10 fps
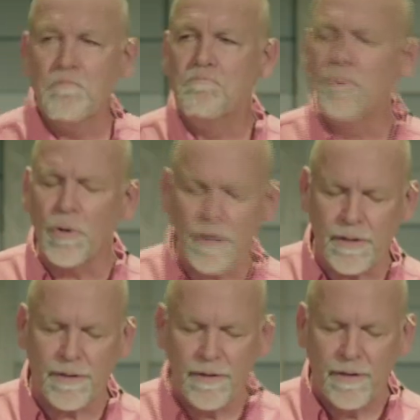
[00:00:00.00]
book.
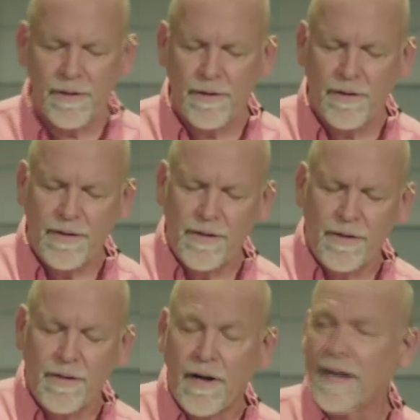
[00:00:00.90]

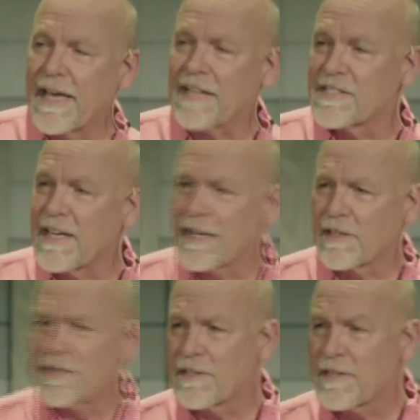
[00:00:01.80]
Again, 2
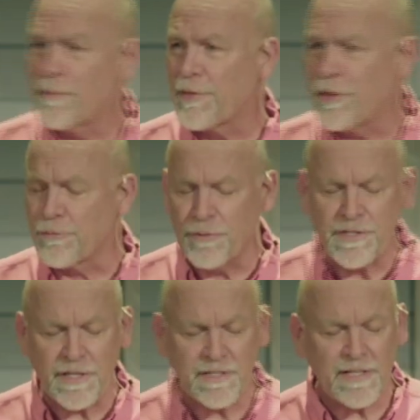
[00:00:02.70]
Timothy
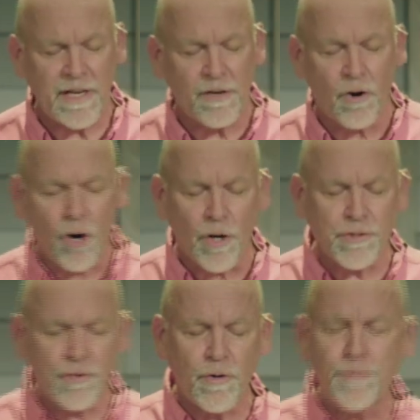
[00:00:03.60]
3:16, all
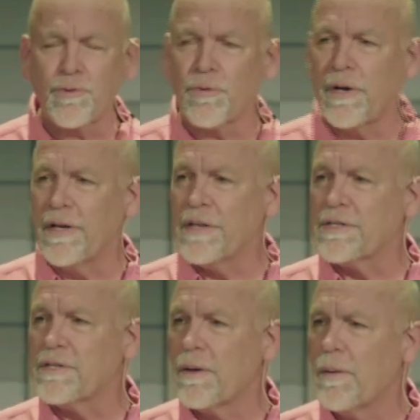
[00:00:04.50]
scripture
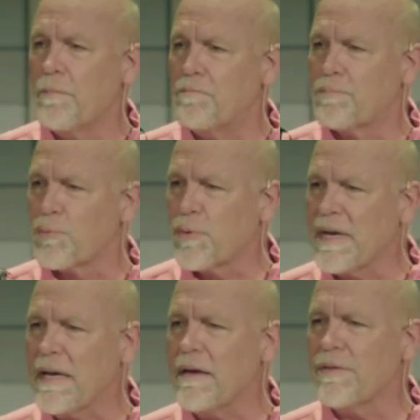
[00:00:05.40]
is
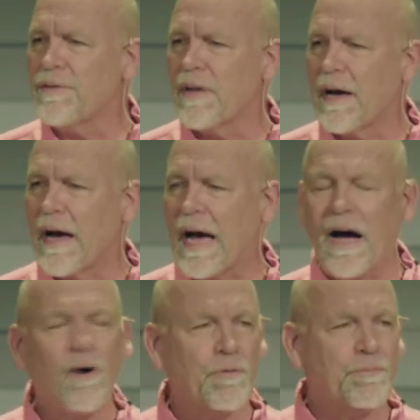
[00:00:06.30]
breathed
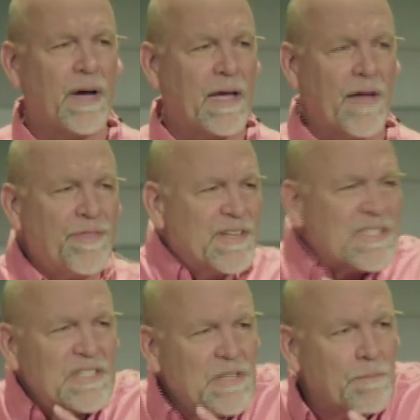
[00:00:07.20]
out by God. This
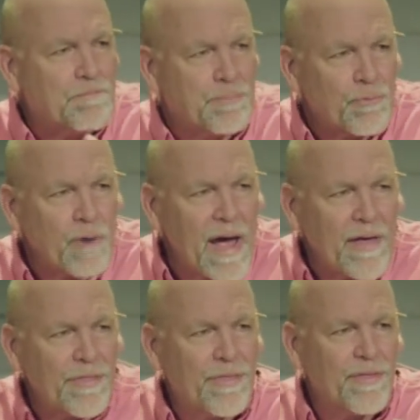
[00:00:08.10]
is the
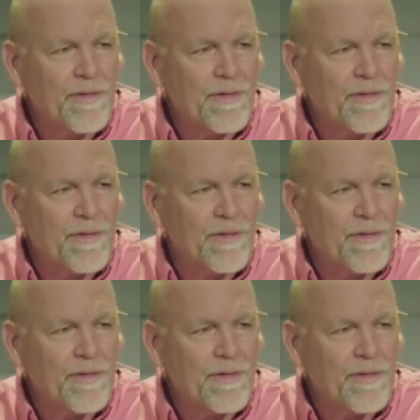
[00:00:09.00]
breath